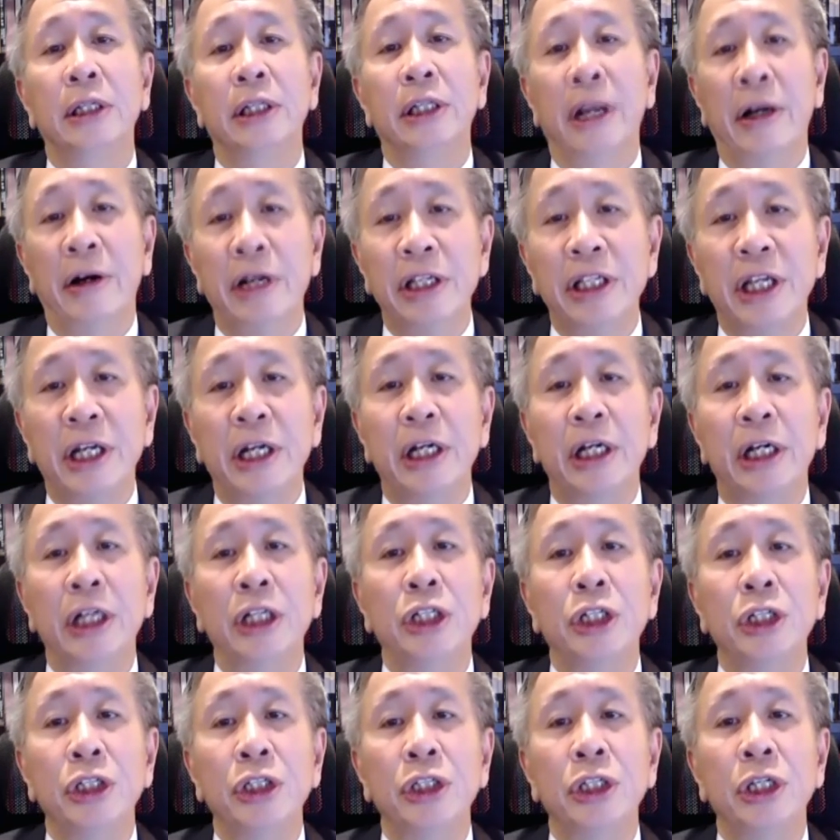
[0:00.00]
There is an
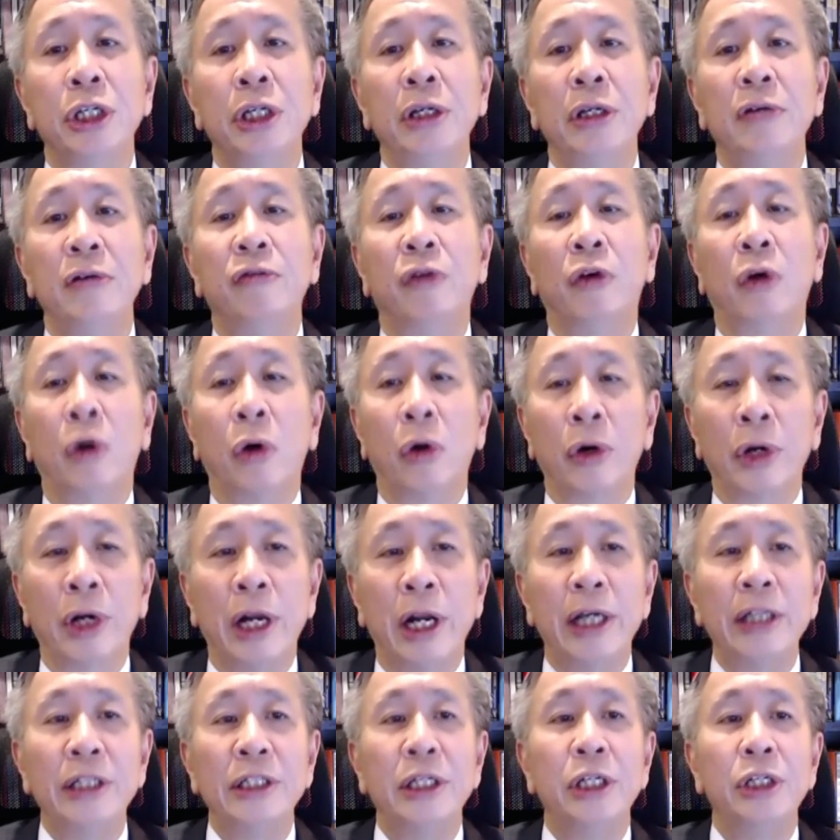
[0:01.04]
urgency for
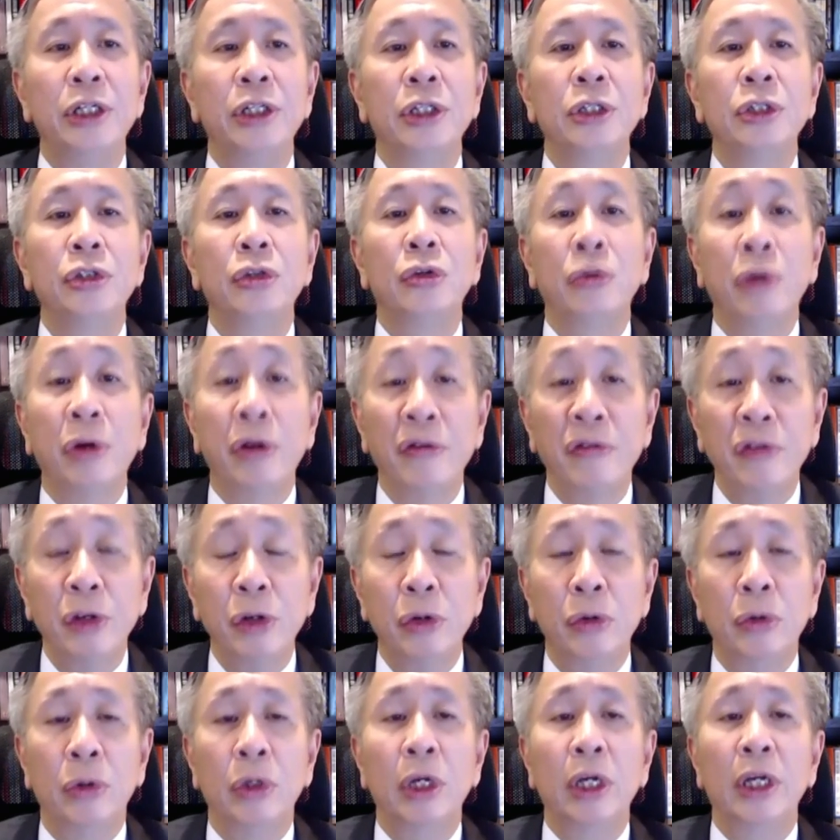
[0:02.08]
organizations to
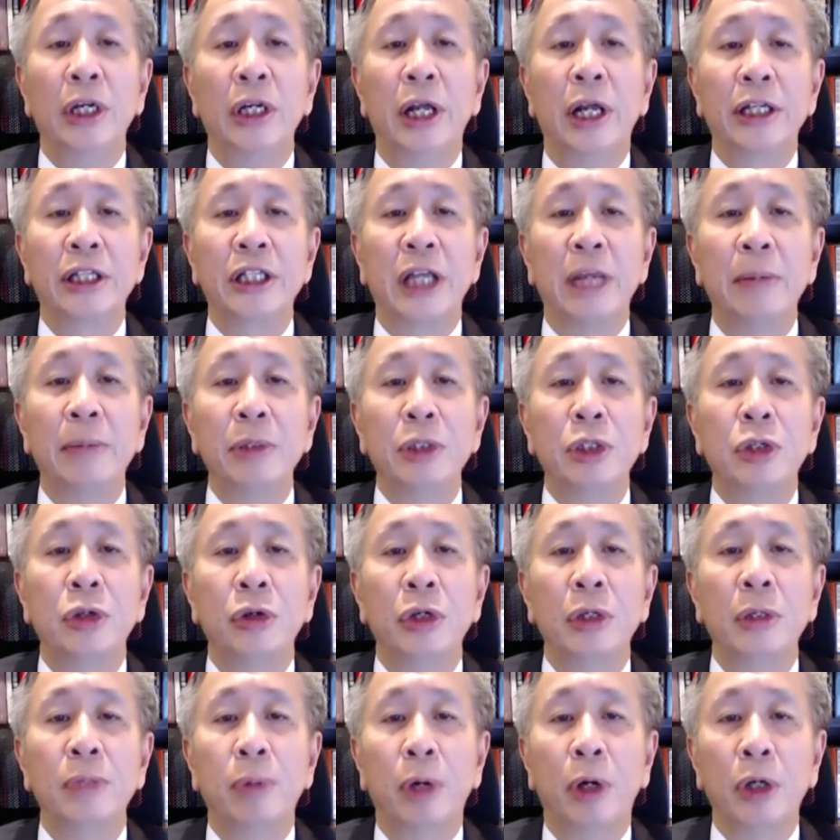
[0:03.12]
review their
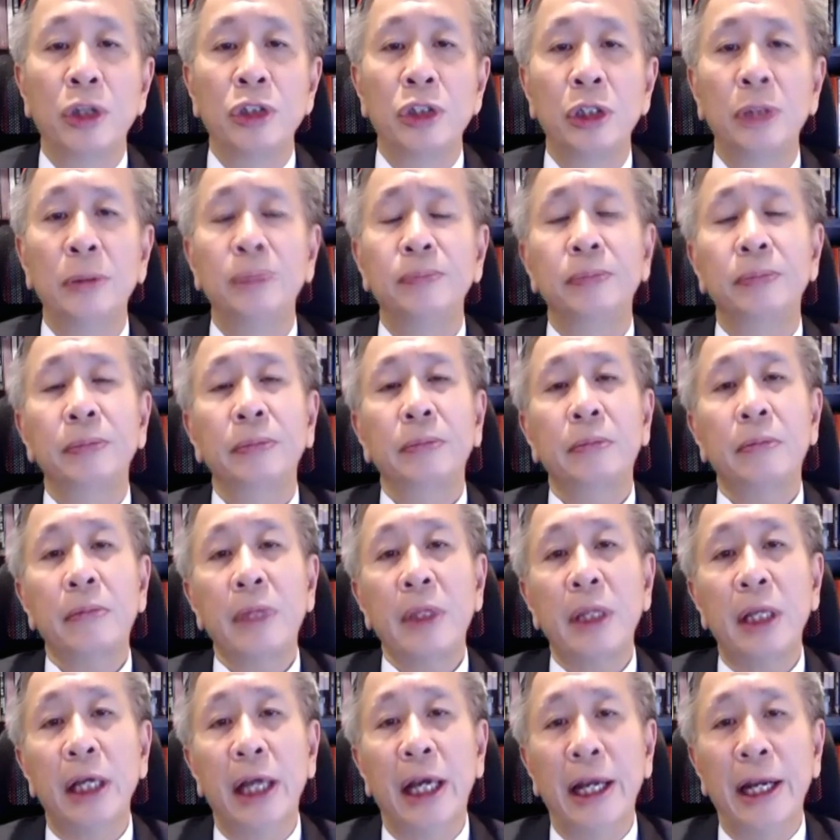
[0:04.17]
cybersecurity posture
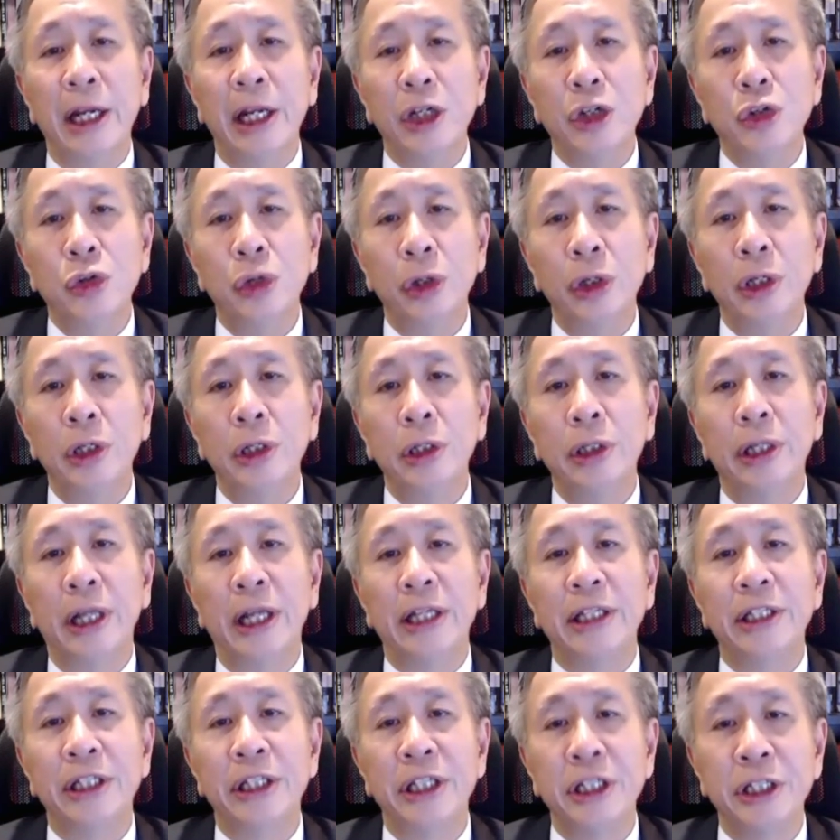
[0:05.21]
and ensure
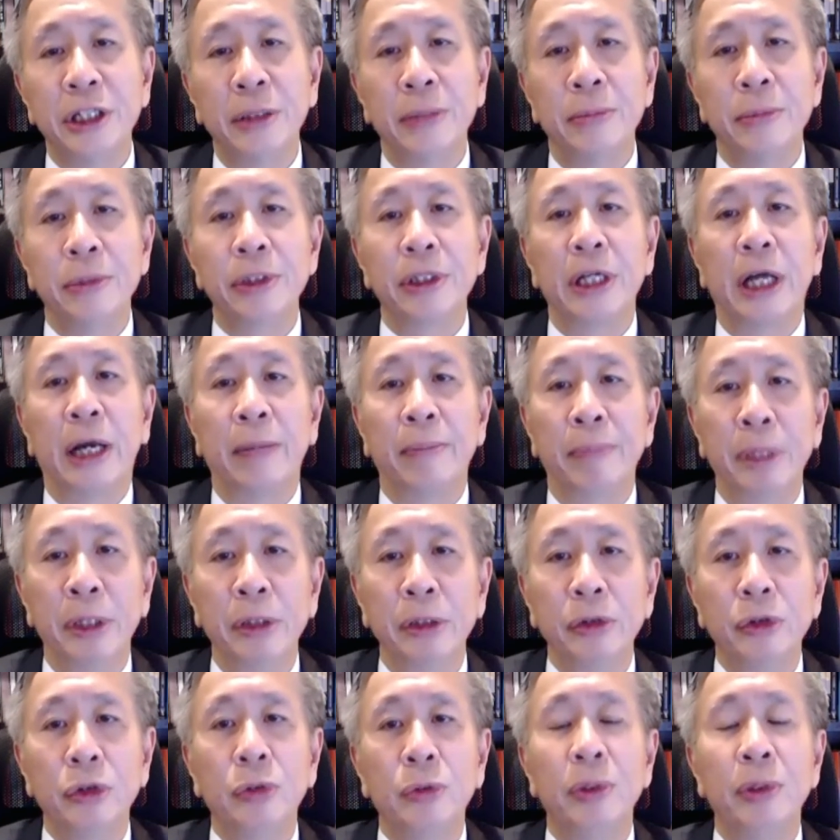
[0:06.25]
that systems are
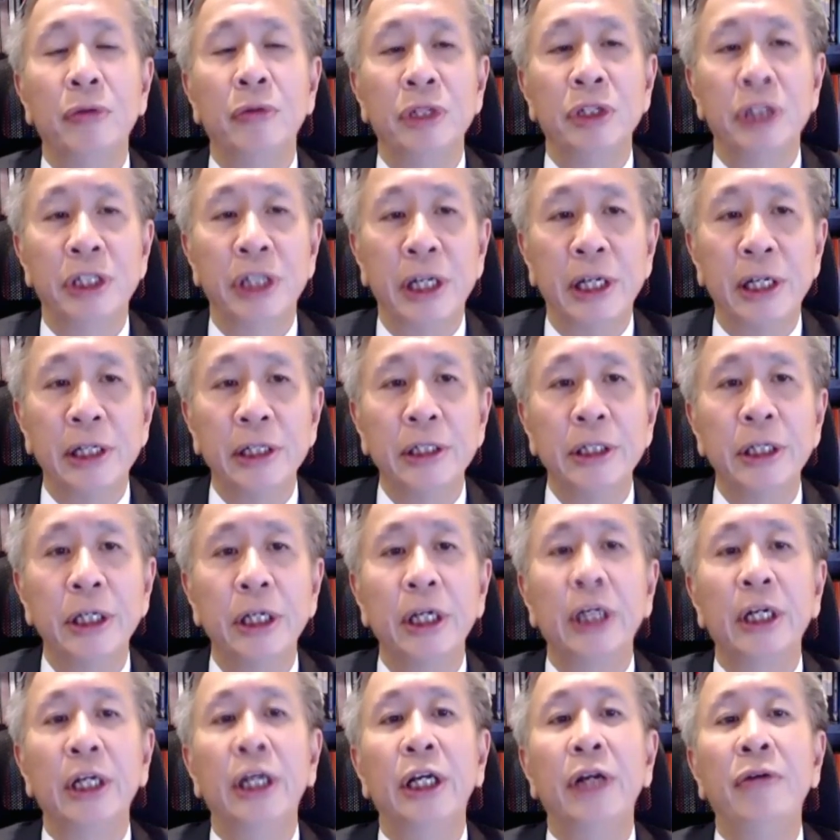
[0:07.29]
built to be resilient
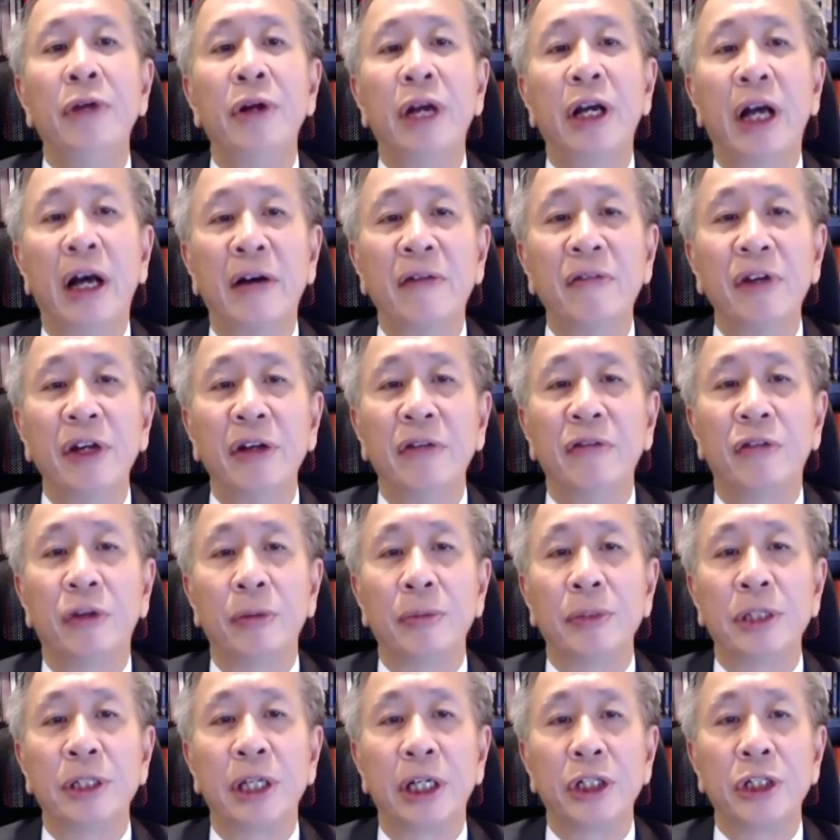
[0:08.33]
in recovering
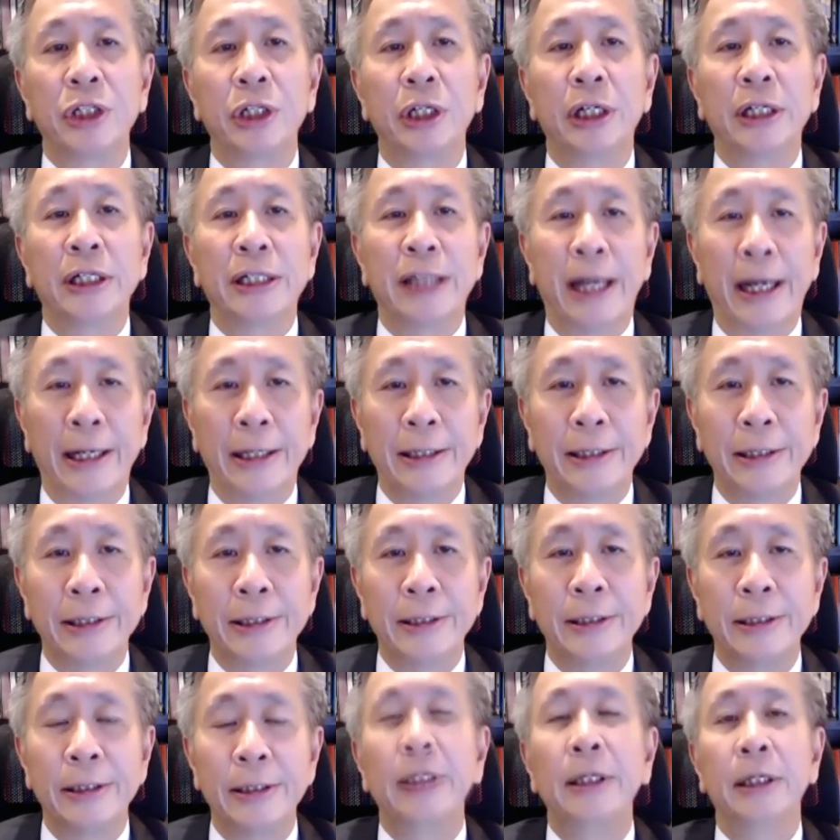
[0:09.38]
from such
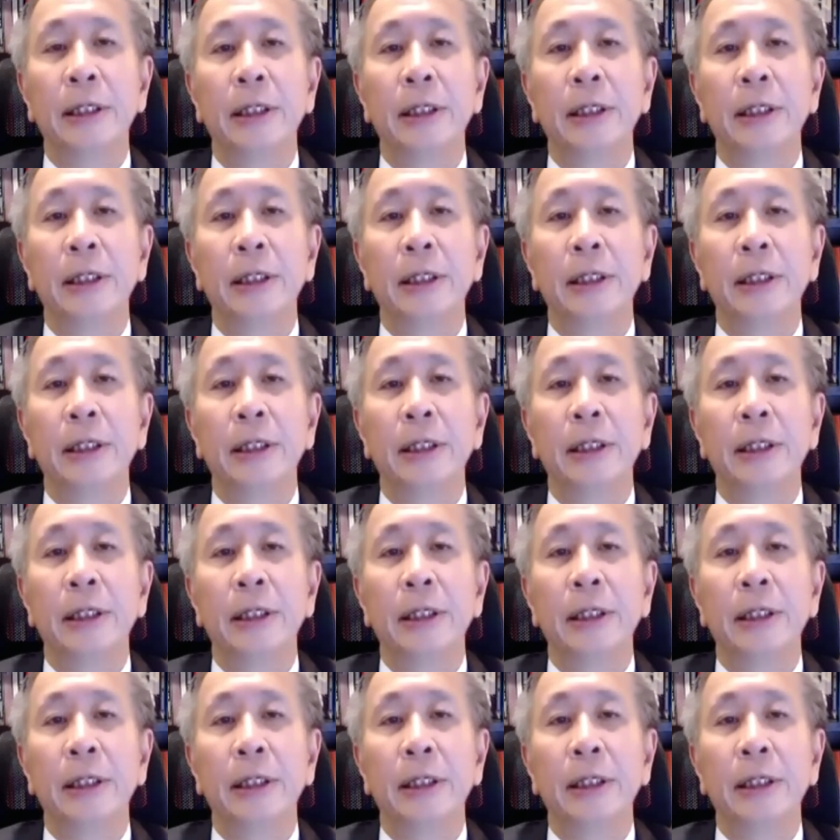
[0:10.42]
attacks.